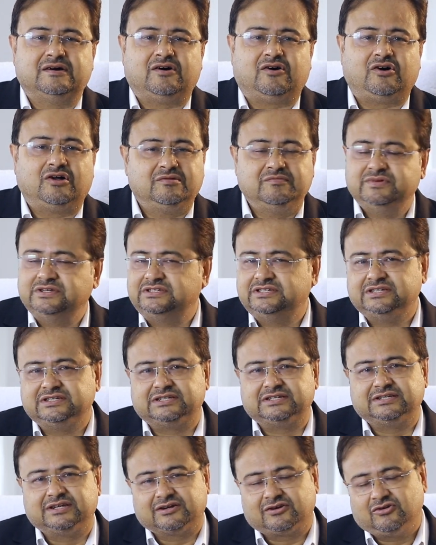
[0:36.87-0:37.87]
all
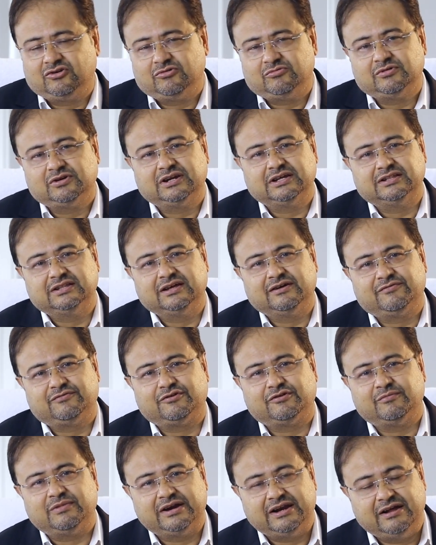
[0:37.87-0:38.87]
businesses are global, and
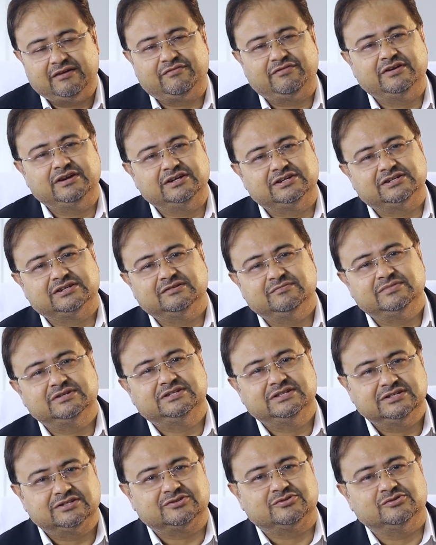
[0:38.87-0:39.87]
therefore, by definition,
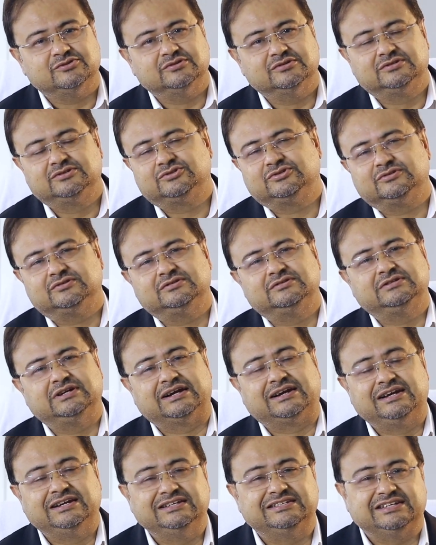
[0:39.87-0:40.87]
business schools should
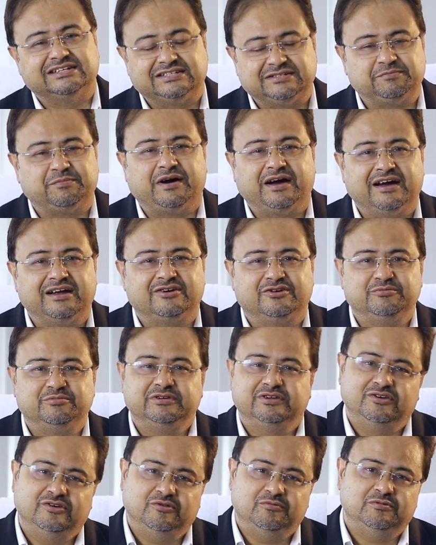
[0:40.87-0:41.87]
at least aspire to
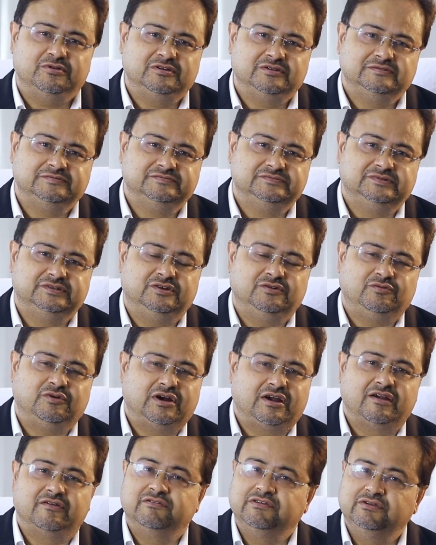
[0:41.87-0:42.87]
be global. Now,
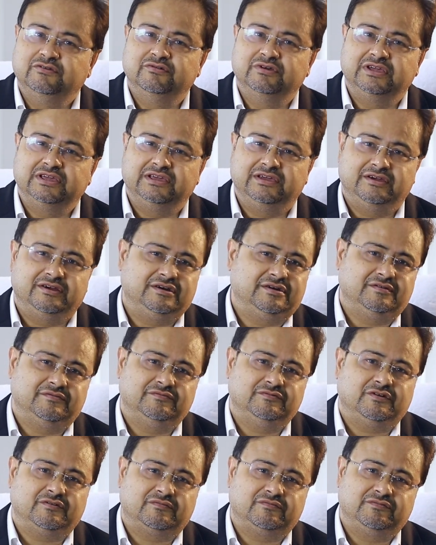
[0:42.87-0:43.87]
what are we doing here?
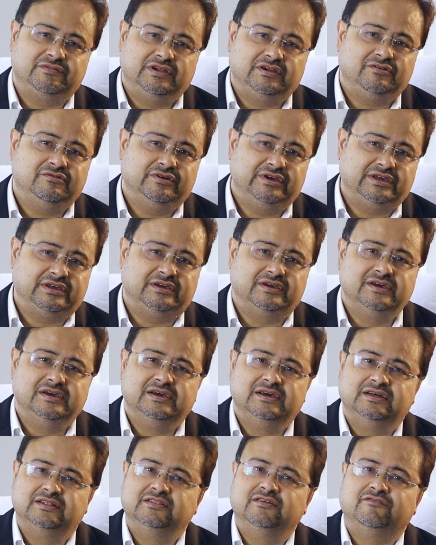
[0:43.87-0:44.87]
We are doing
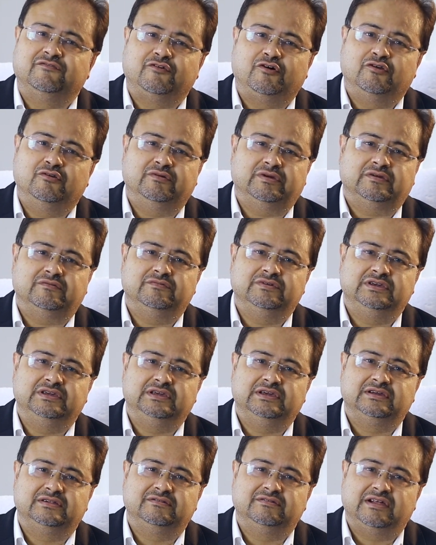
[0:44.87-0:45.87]
the following.
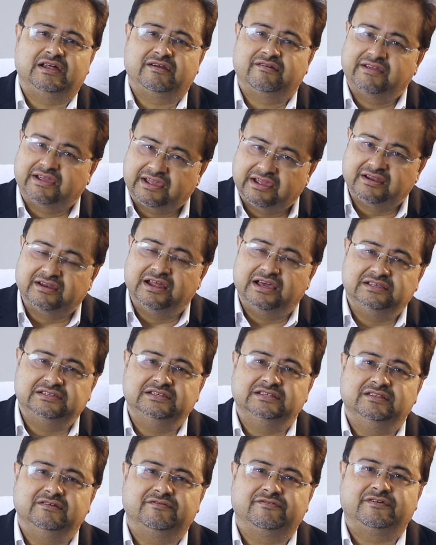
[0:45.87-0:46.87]
We are
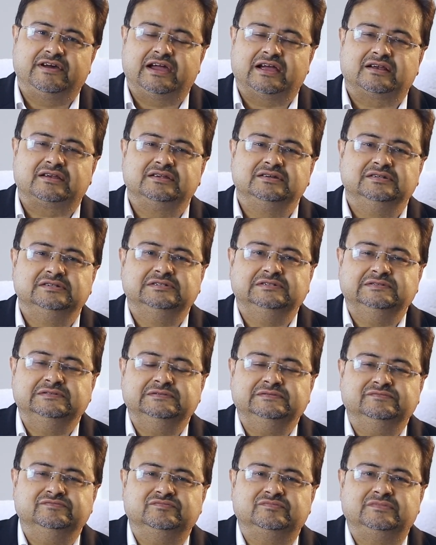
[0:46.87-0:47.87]
recognizing the fact
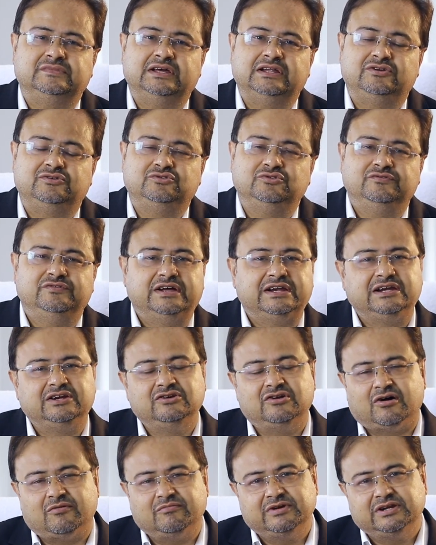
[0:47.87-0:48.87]
that two very
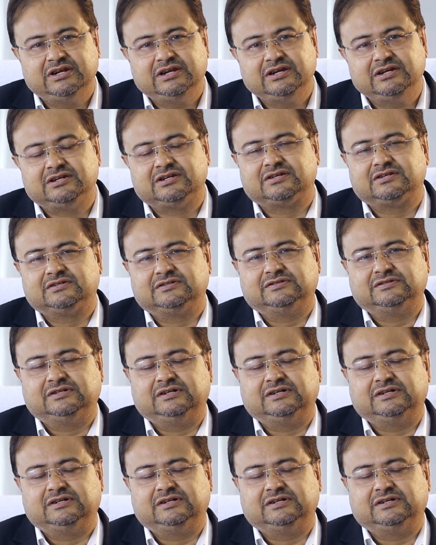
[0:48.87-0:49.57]
dominant